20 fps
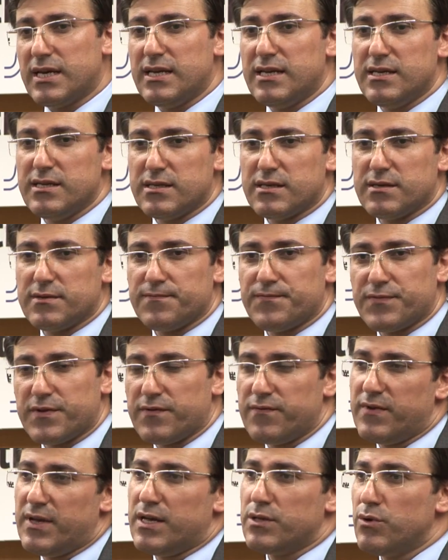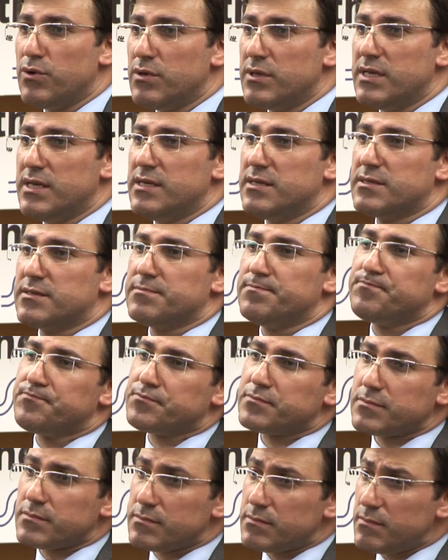elite, we had all these
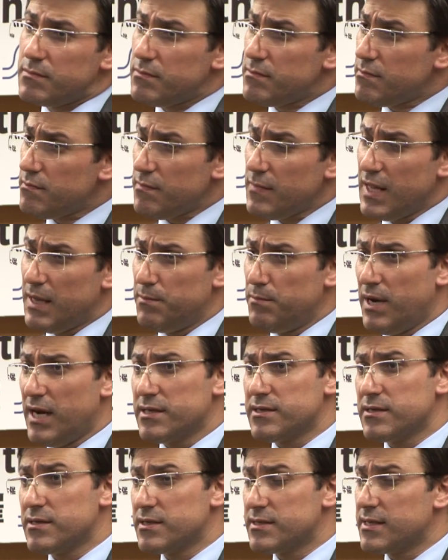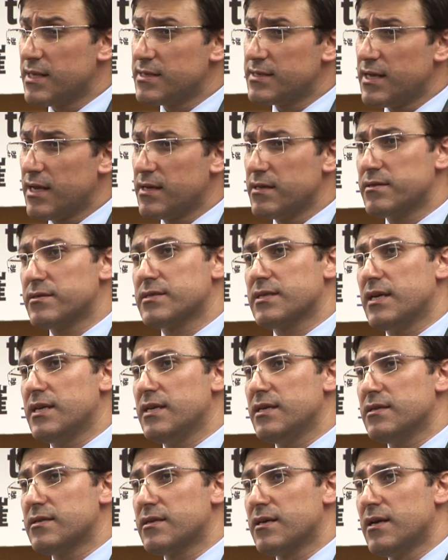modernist and secularist
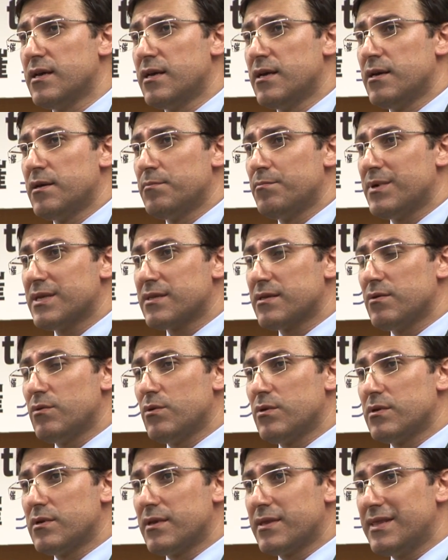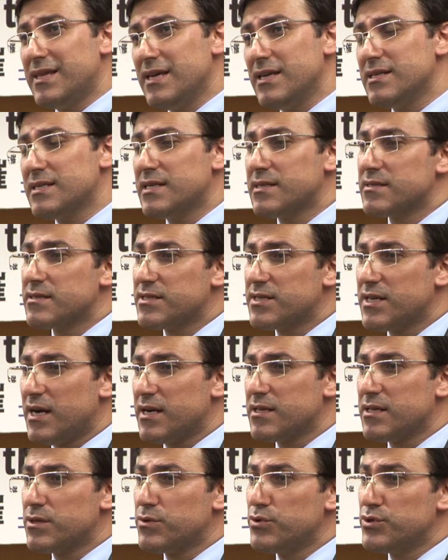elite, but things
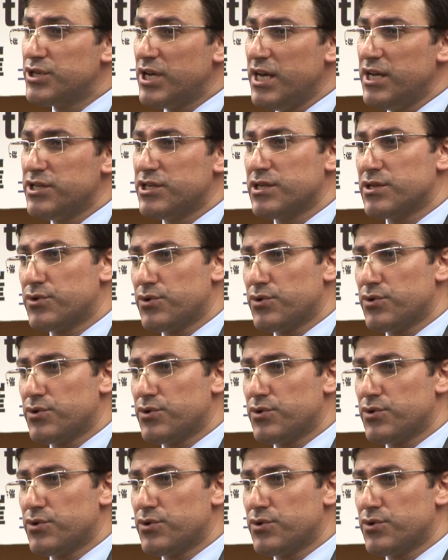started to change in